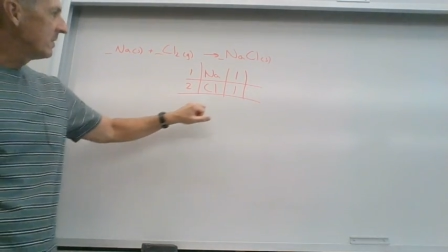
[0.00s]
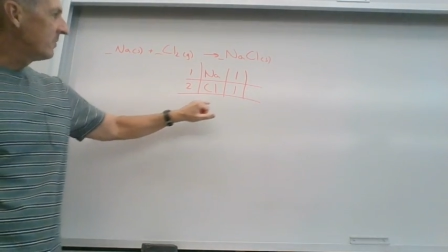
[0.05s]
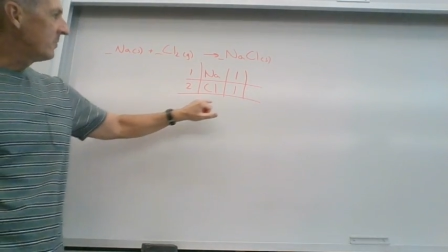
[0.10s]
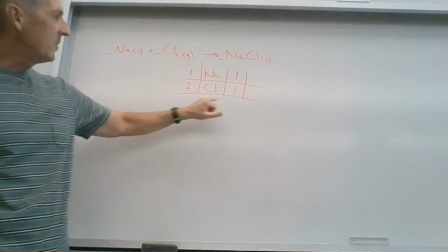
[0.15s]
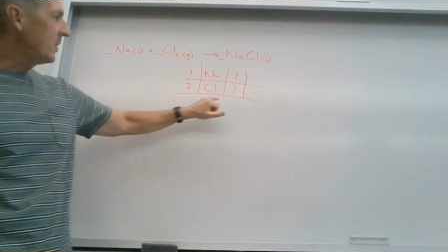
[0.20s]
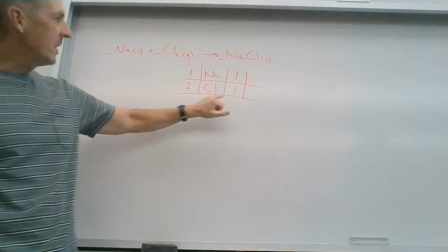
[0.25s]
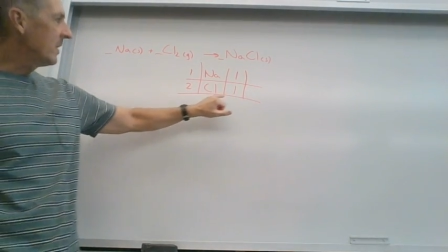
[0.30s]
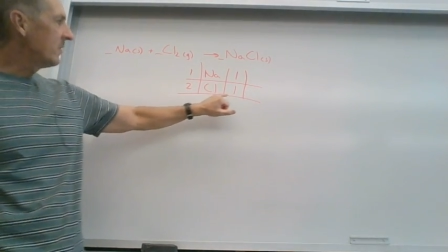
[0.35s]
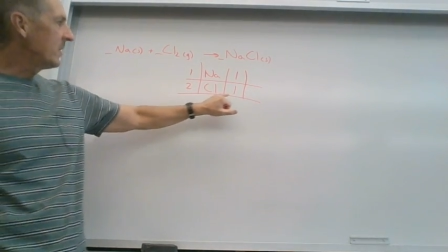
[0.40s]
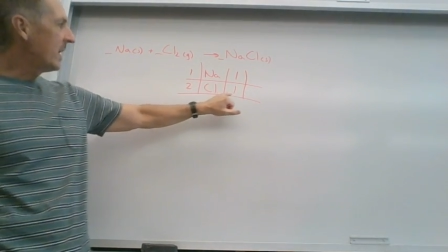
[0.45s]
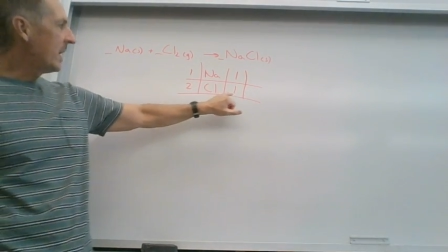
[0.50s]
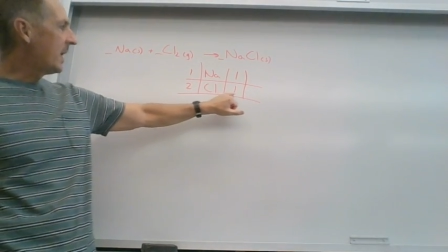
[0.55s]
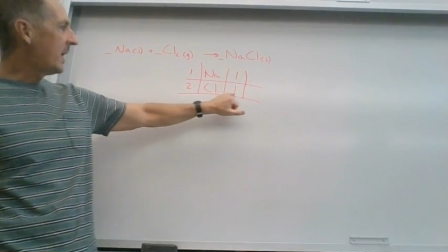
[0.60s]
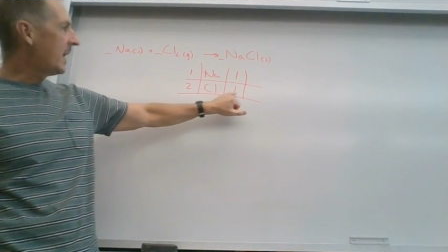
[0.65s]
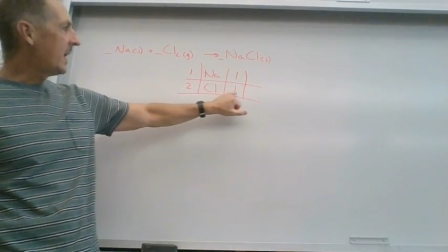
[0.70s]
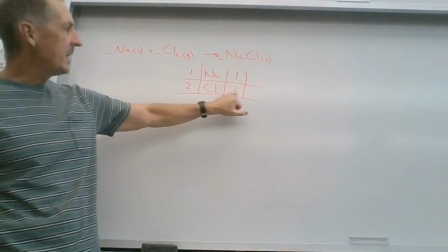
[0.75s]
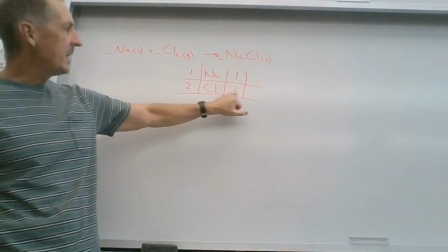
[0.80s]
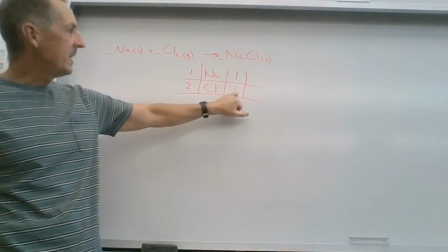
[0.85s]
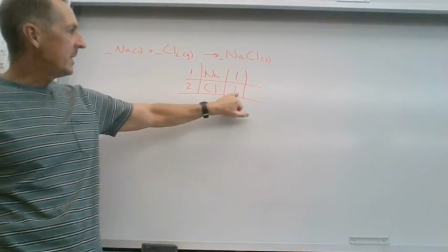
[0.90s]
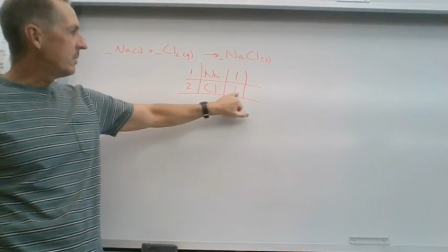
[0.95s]
if you have an
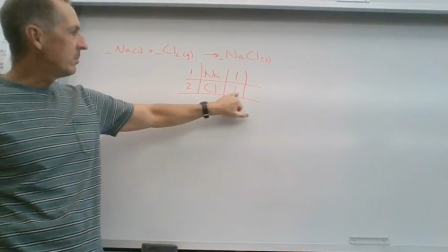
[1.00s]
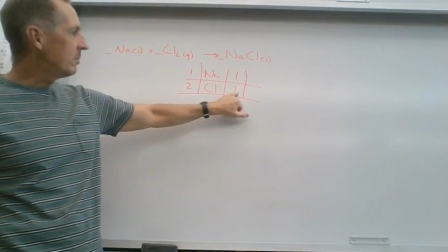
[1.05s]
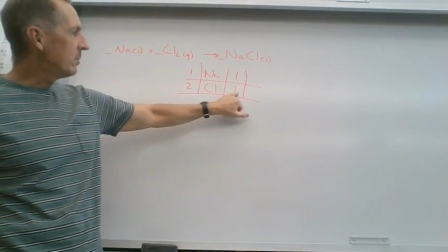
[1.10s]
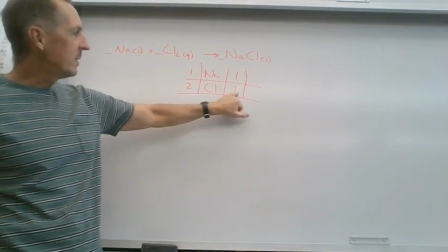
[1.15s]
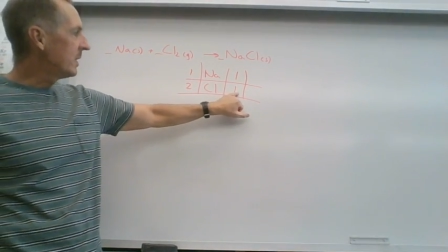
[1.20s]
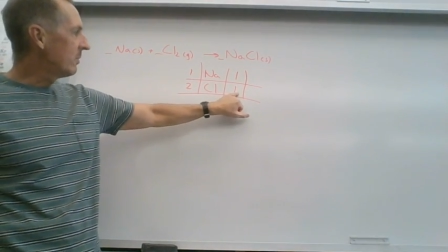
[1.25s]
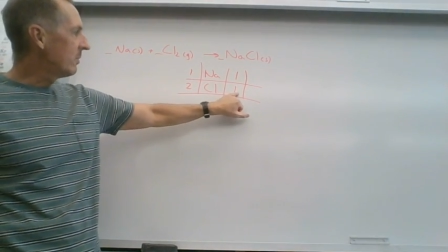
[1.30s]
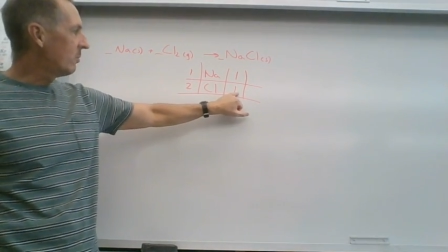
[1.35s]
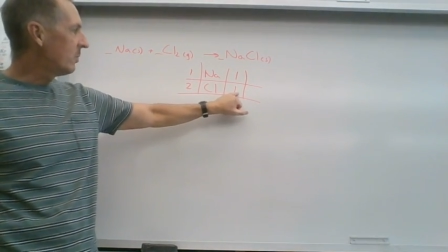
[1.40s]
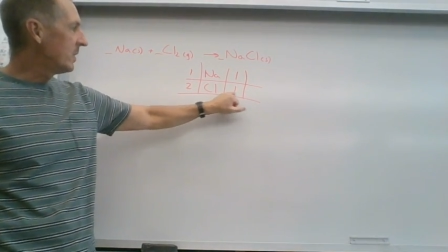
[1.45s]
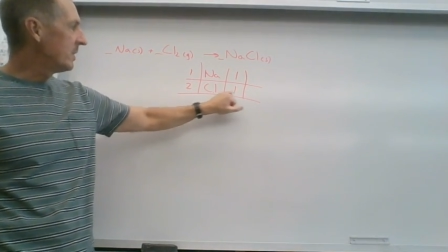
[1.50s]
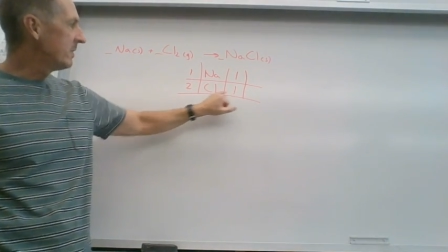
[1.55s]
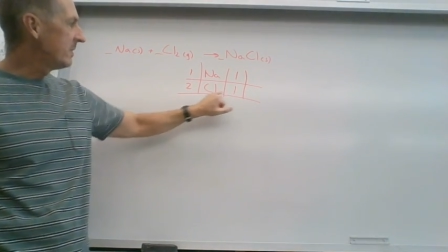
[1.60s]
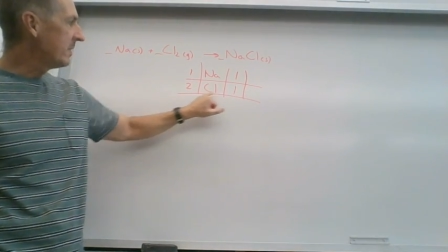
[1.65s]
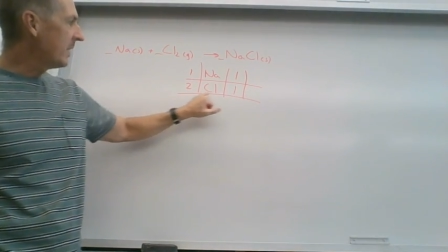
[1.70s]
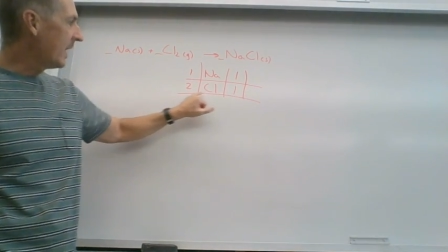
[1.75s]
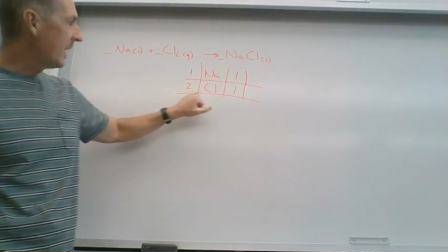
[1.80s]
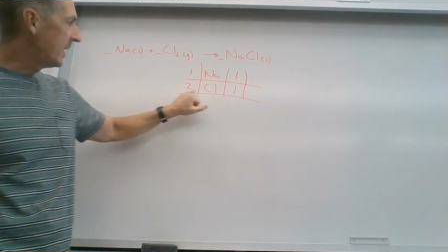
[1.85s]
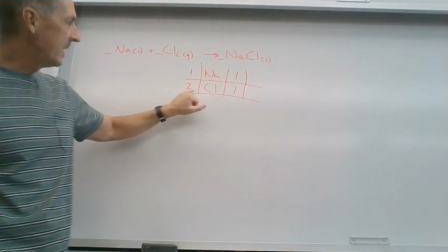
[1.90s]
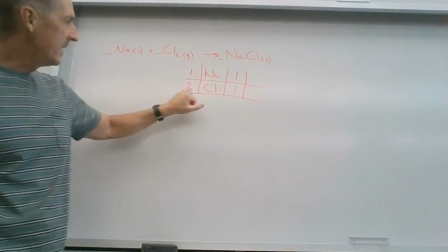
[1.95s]
odd number on one
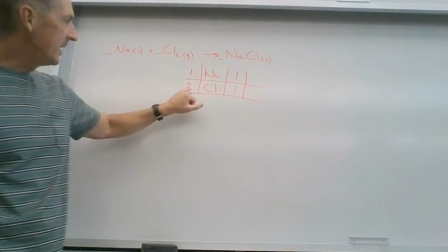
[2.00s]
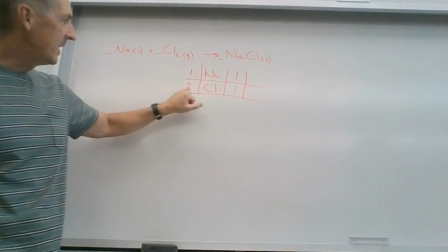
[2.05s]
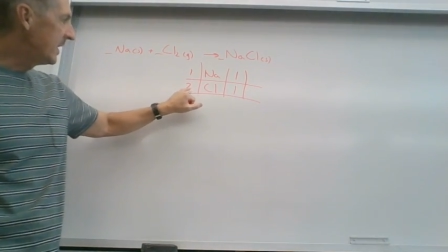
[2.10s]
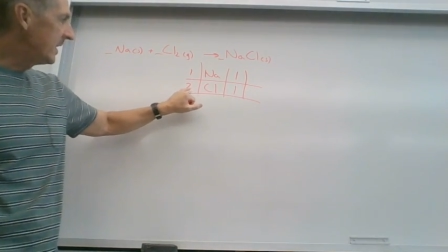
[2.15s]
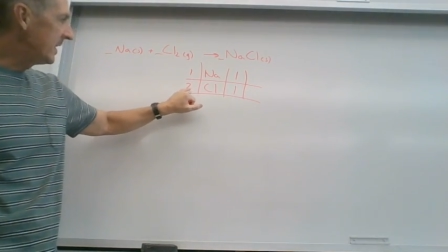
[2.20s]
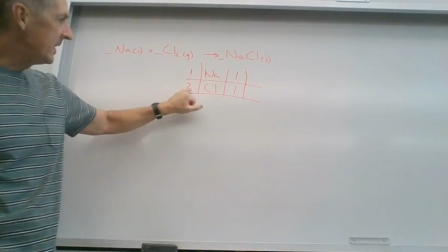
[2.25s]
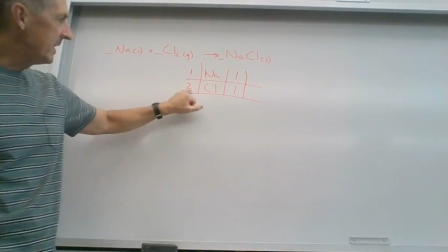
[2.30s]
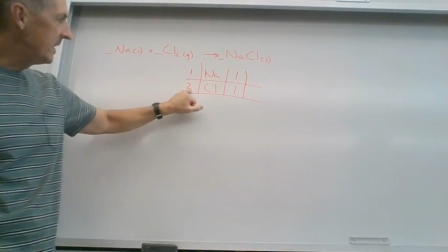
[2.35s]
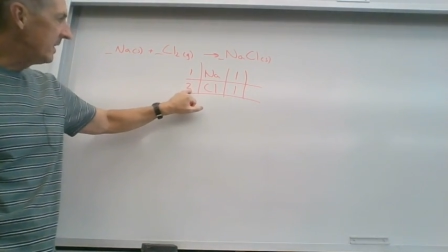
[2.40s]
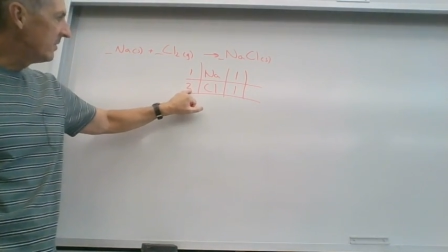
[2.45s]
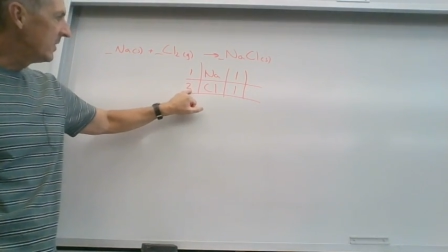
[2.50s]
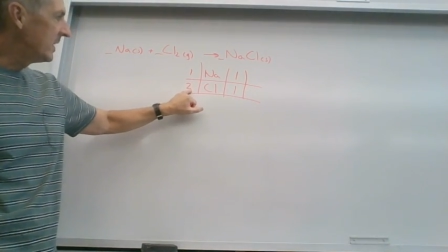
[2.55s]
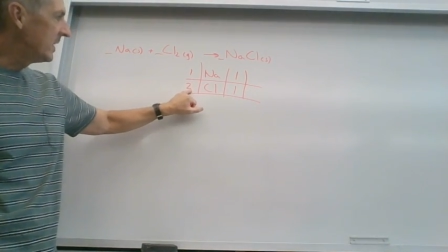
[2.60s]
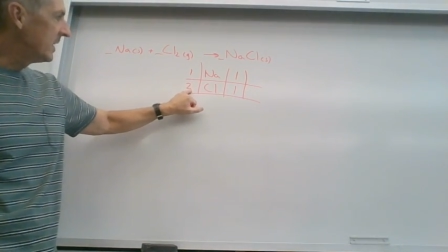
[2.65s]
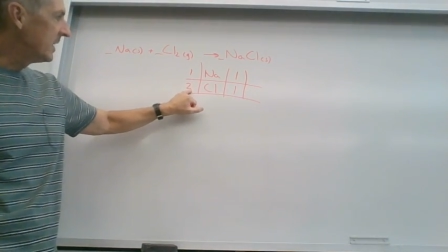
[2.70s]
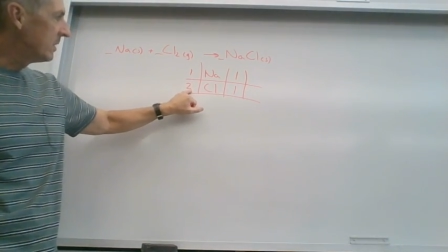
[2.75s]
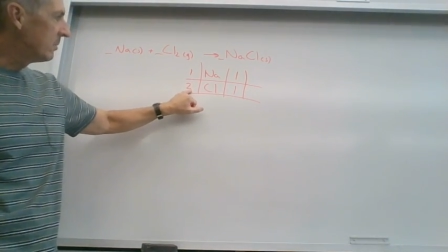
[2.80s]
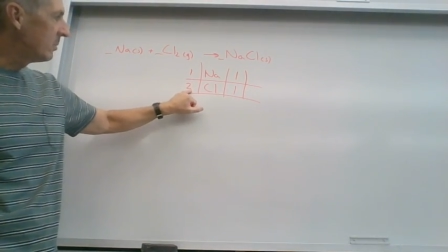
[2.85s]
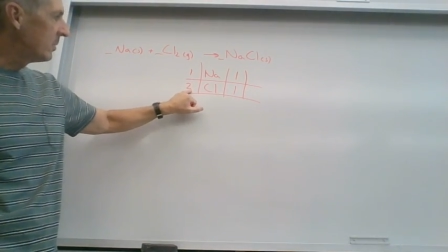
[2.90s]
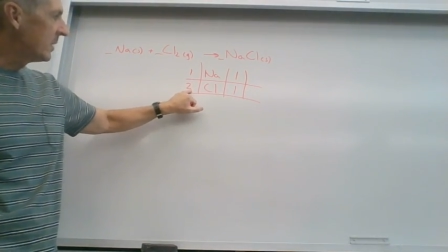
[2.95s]
side and an
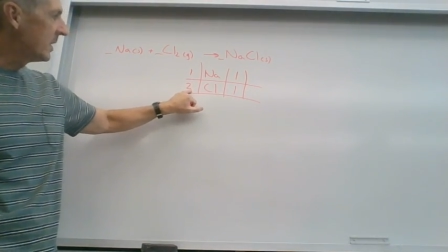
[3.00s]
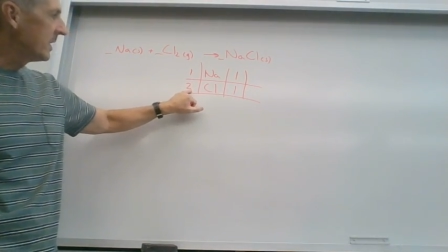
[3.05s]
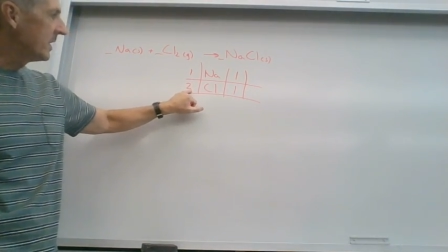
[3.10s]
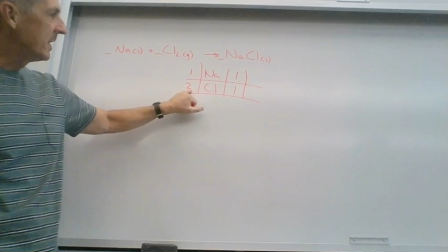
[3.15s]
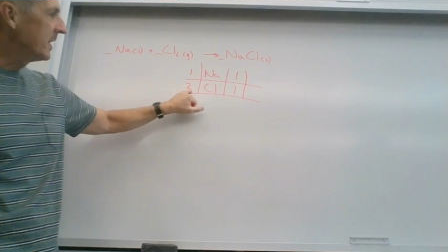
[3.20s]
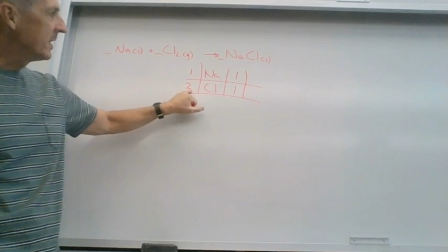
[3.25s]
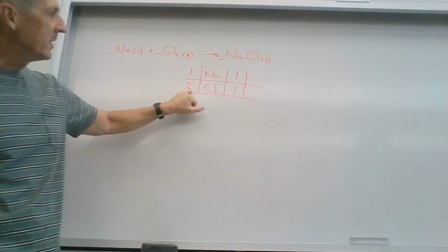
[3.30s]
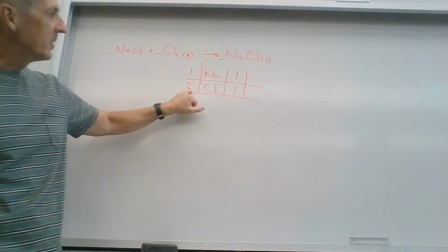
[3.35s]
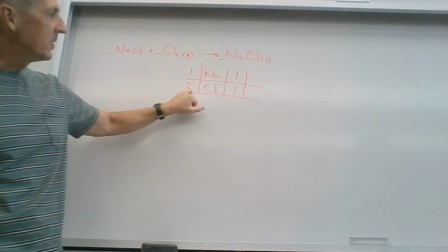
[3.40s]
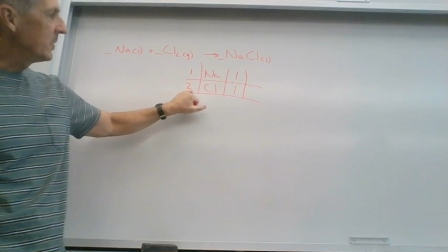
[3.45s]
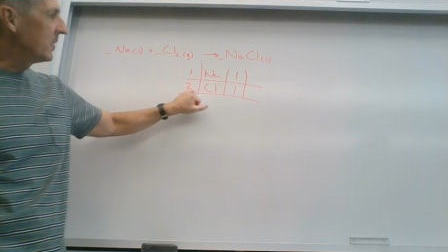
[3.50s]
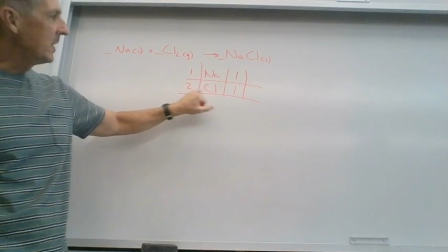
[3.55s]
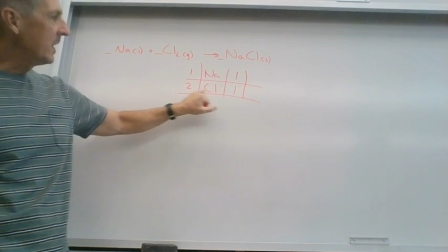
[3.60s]
even number on the other,